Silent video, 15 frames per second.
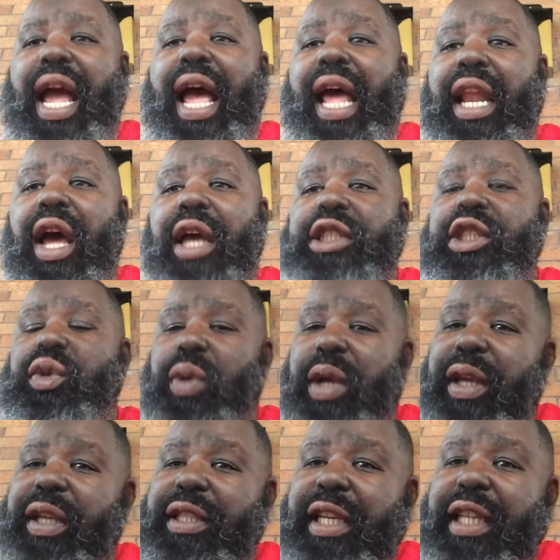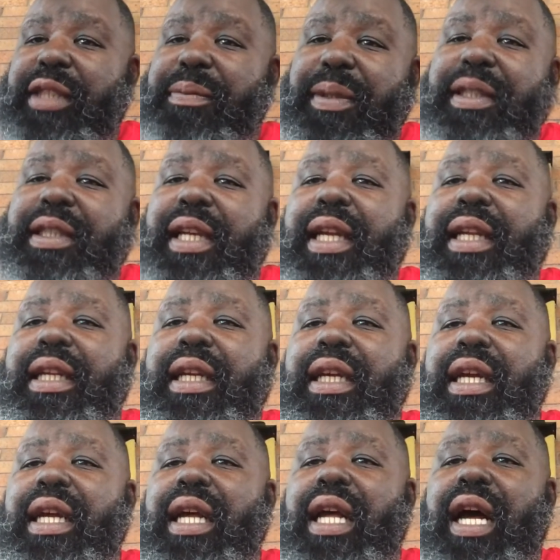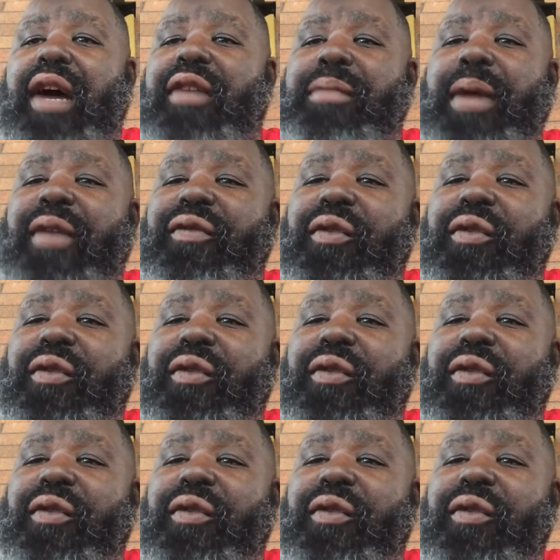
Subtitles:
I lost 26% of my